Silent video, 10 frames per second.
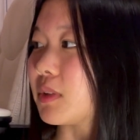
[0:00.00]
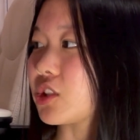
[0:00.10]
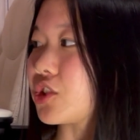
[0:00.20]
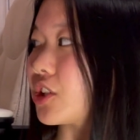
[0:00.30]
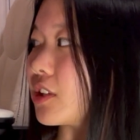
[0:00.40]

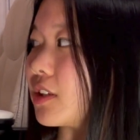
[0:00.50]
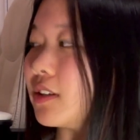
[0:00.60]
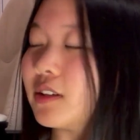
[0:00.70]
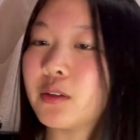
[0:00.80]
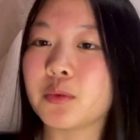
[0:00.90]
sure
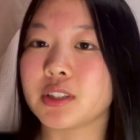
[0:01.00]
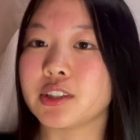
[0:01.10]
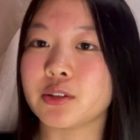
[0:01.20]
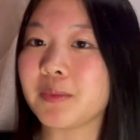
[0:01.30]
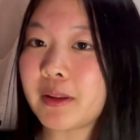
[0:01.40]
what to
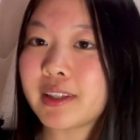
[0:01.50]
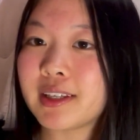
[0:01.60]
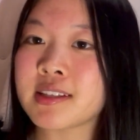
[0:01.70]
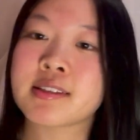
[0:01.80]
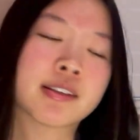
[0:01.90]
do about
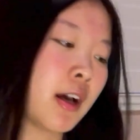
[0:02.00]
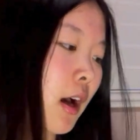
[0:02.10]
this.